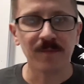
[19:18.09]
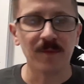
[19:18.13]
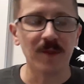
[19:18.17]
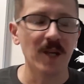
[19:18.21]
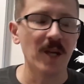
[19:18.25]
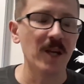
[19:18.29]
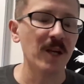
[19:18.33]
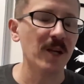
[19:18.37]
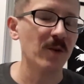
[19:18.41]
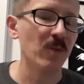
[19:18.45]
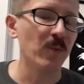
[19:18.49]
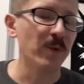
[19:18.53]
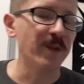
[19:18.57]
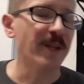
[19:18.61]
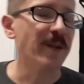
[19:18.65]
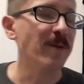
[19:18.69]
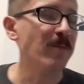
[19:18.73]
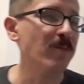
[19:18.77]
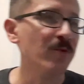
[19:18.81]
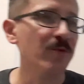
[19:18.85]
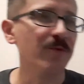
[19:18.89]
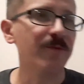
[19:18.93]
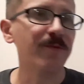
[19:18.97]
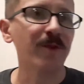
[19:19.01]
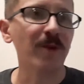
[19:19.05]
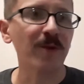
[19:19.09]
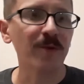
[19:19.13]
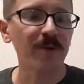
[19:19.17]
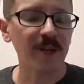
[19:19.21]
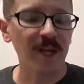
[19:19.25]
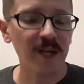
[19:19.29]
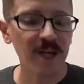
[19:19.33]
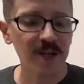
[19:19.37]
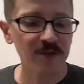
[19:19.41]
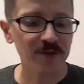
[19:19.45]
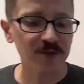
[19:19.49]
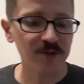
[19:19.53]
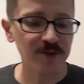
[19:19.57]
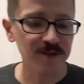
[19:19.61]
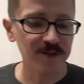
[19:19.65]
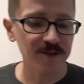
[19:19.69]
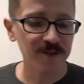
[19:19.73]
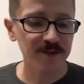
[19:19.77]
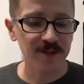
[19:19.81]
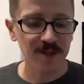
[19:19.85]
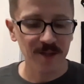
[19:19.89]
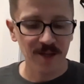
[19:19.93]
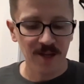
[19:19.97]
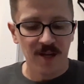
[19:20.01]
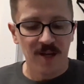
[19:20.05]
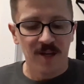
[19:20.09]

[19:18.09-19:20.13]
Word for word: uh, when they moved locations.